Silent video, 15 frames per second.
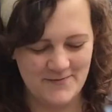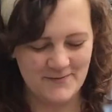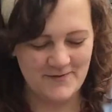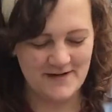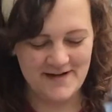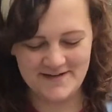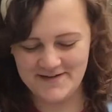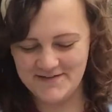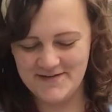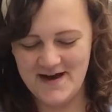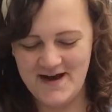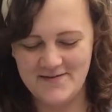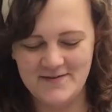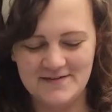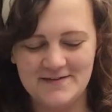but what I do
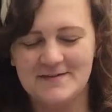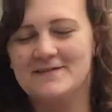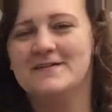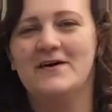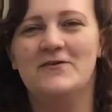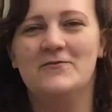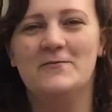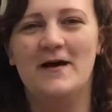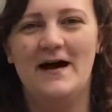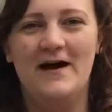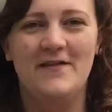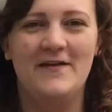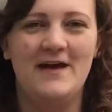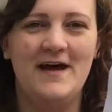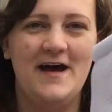have is this
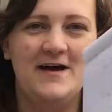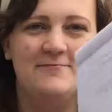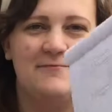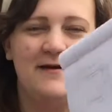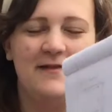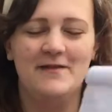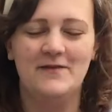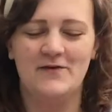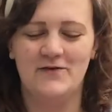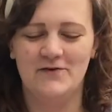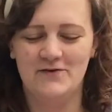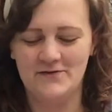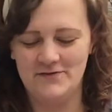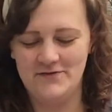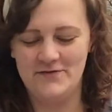notepad that I have my
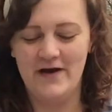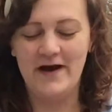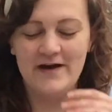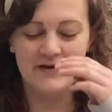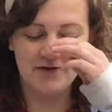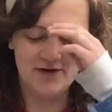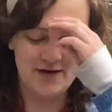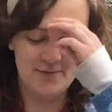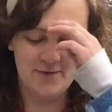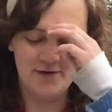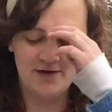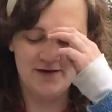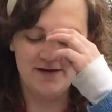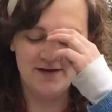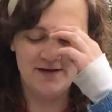little diagram
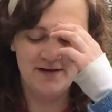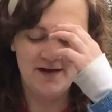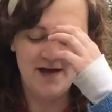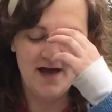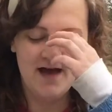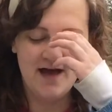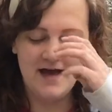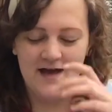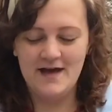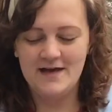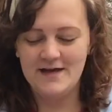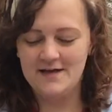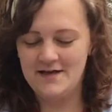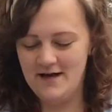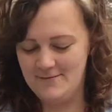on
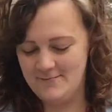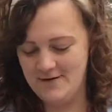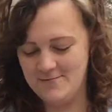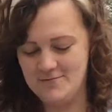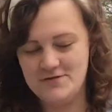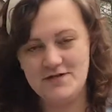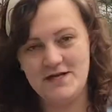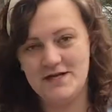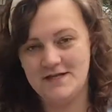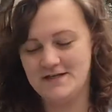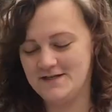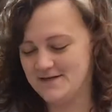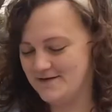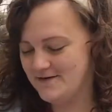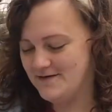and I'm going to
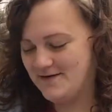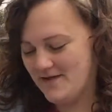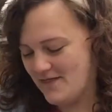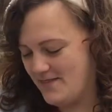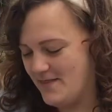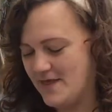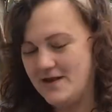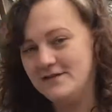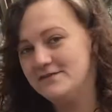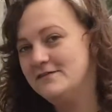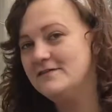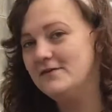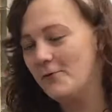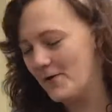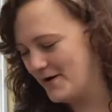pretend that it's
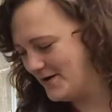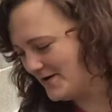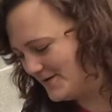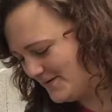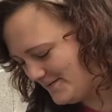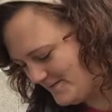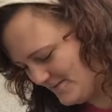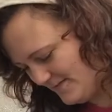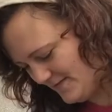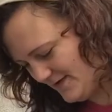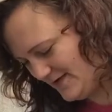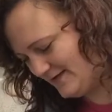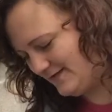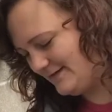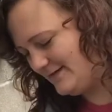square
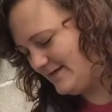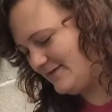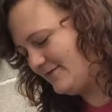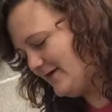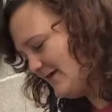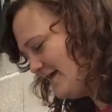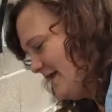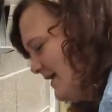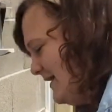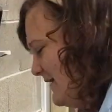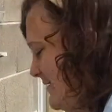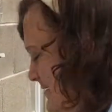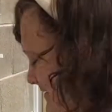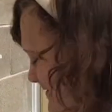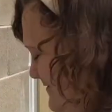and see if I
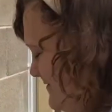can't,